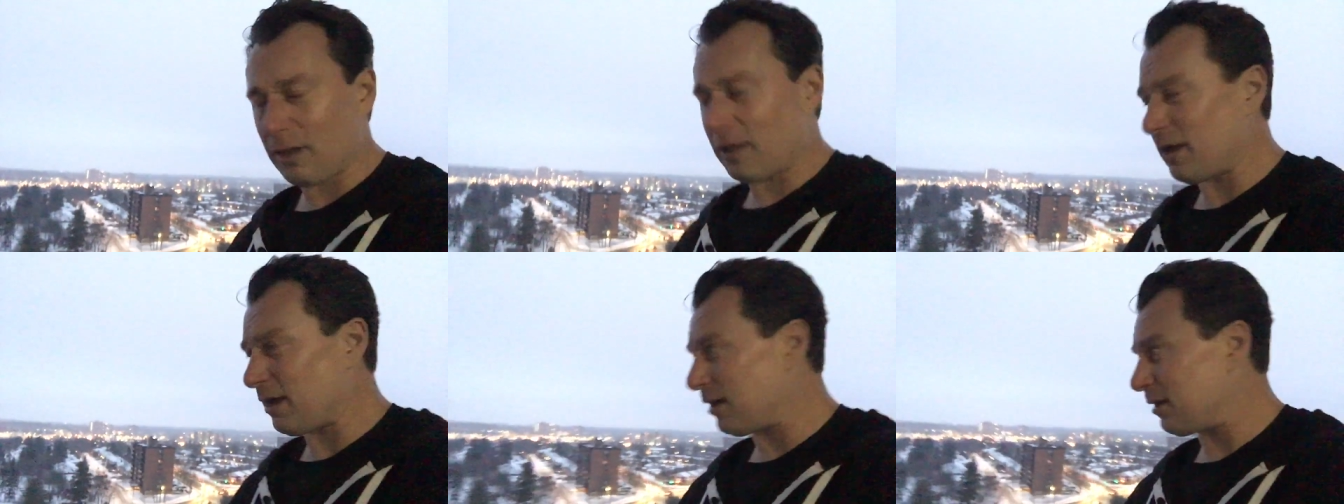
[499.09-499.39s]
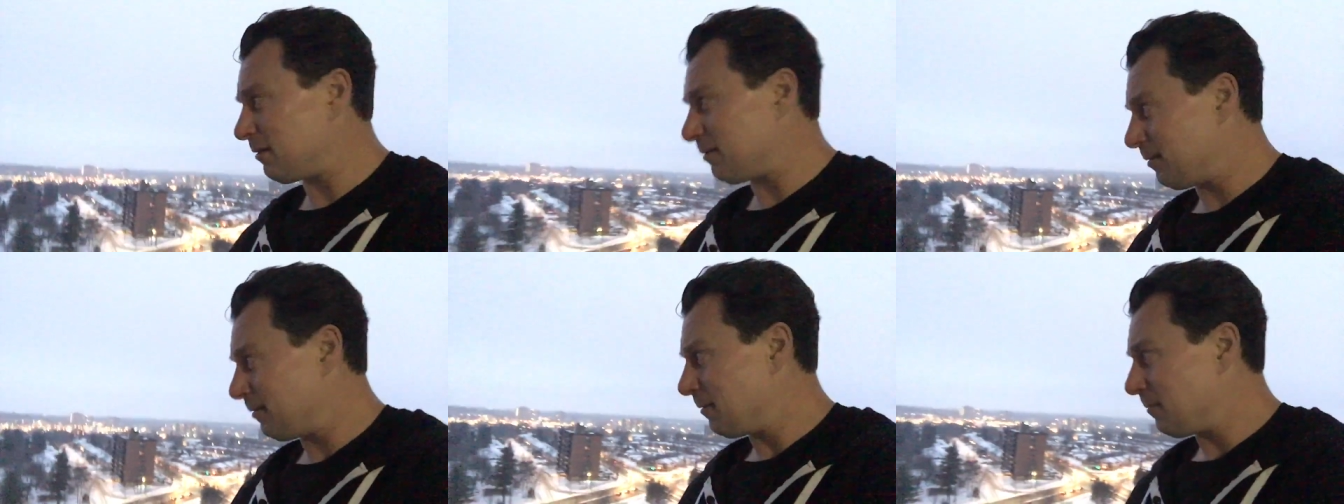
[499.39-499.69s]
Uh,
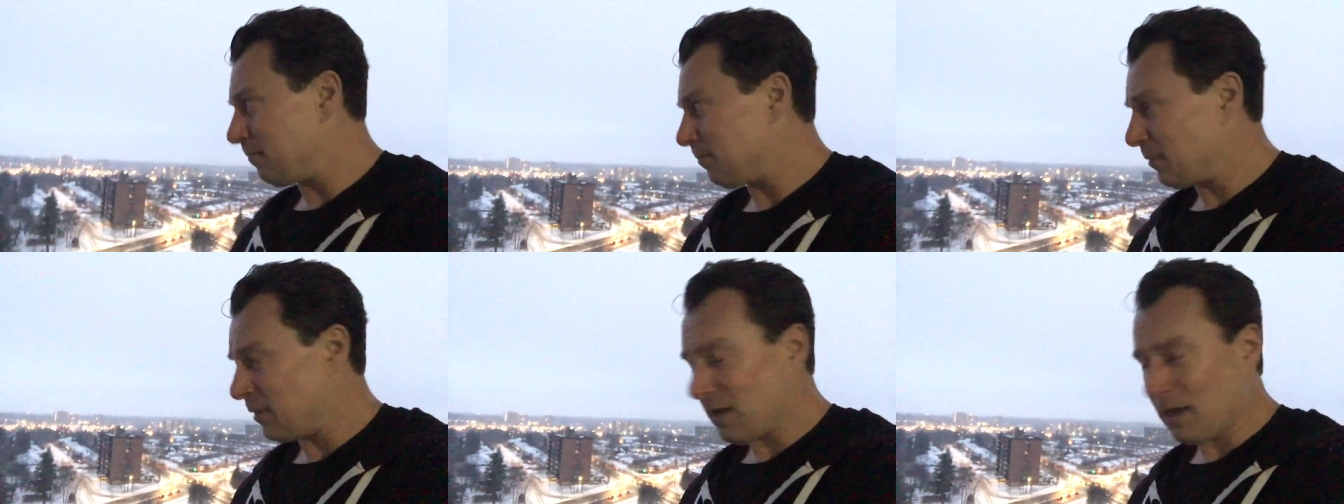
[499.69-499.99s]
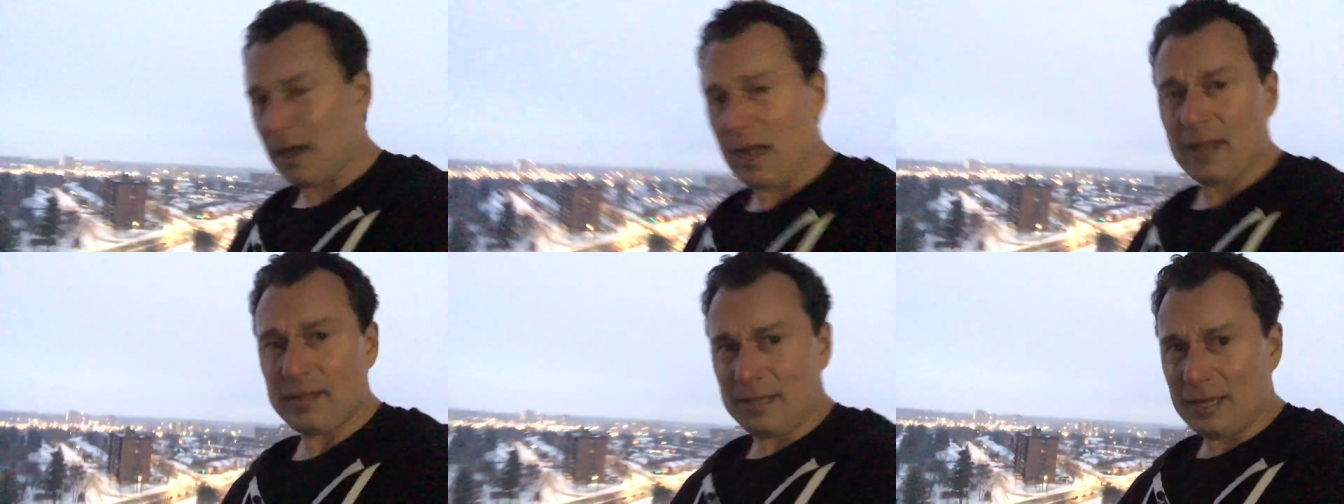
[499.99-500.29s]

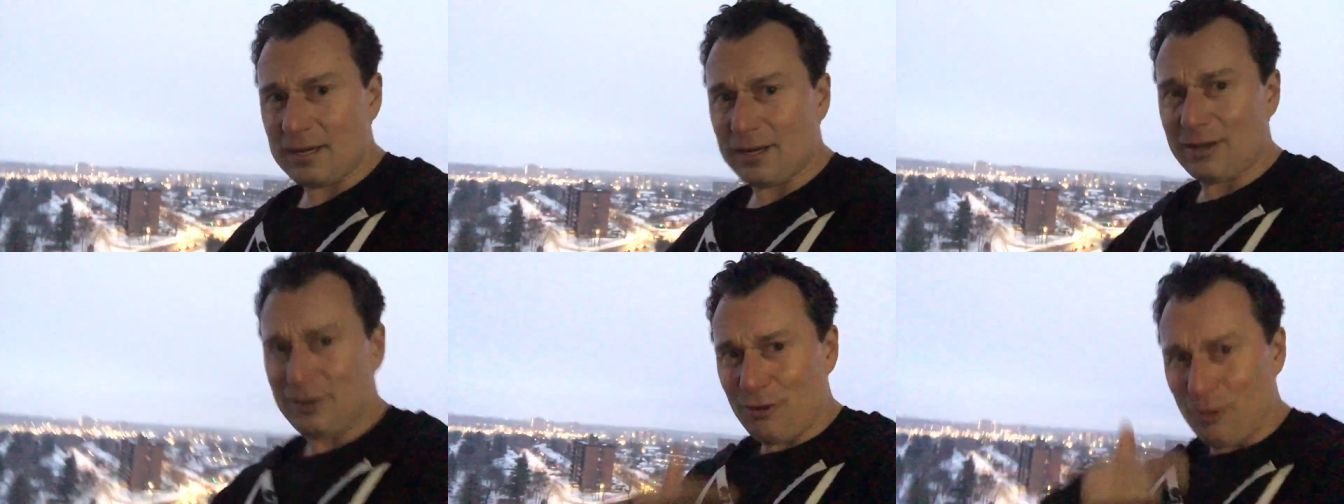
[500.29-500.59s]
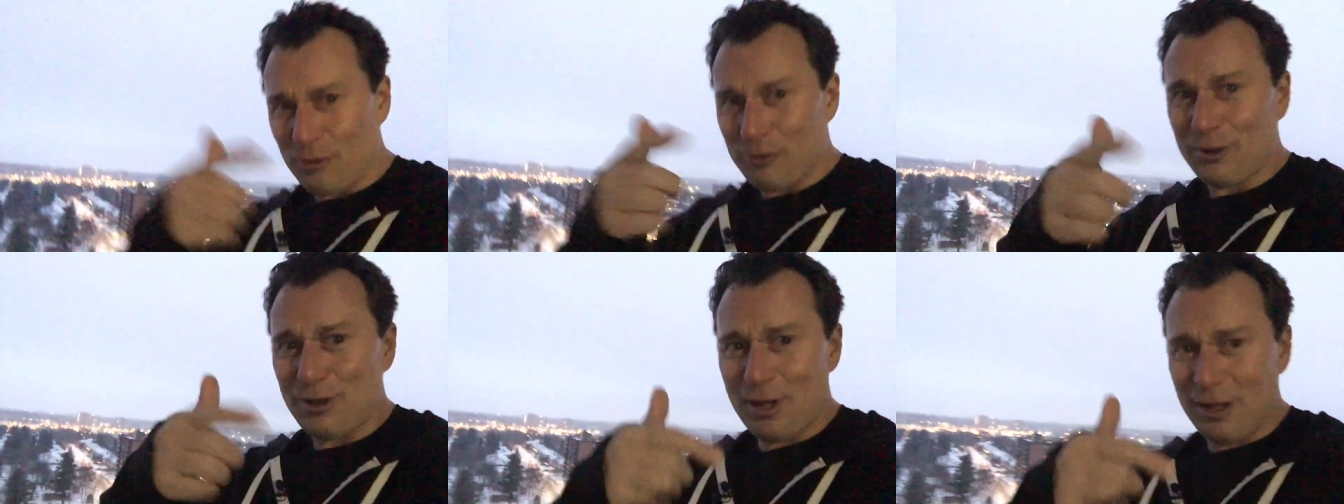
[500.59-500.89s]
I did a
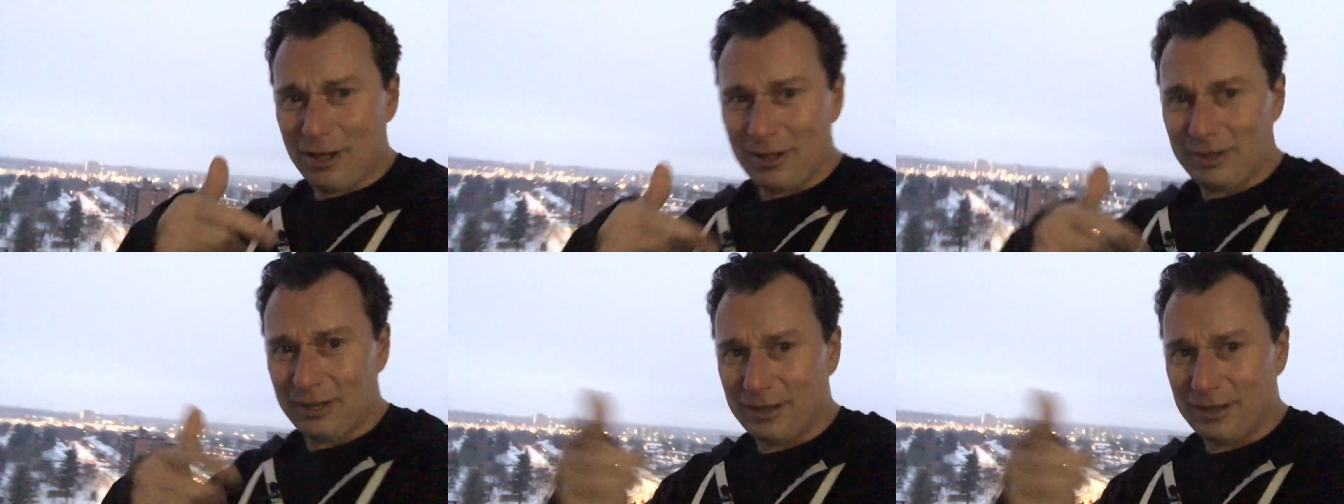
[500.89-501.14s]
cold call.